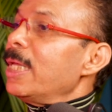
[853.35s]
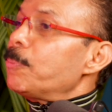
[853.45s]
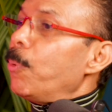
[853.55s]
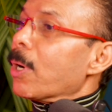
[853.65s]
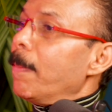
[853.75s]

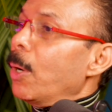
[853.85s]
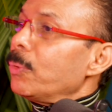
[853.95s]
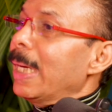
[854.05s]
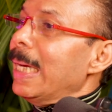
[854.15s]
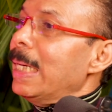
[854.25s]
They spoke
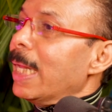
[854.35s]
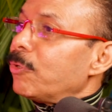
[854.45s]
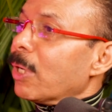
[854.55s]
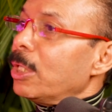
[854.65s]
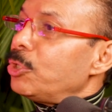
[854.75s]
about the
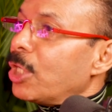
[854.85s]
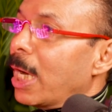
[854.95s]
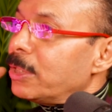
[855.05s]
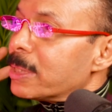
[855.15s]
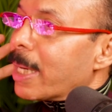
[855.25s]
electrical
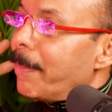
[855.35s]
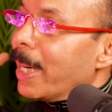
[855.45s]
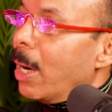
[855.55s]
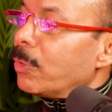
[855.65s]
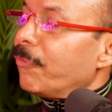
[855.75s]
charges
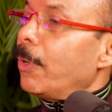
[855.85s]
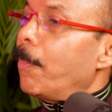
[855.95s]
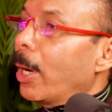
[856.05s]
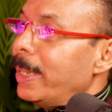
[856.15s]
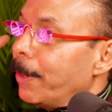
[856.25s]
coming out of
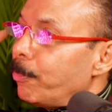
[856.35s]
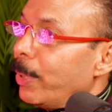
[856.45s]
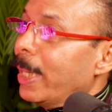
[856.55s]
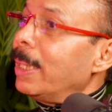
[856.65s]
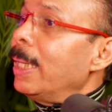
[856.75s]
your body
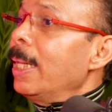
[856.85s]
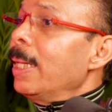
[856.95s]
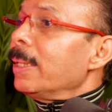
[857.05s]
and brain.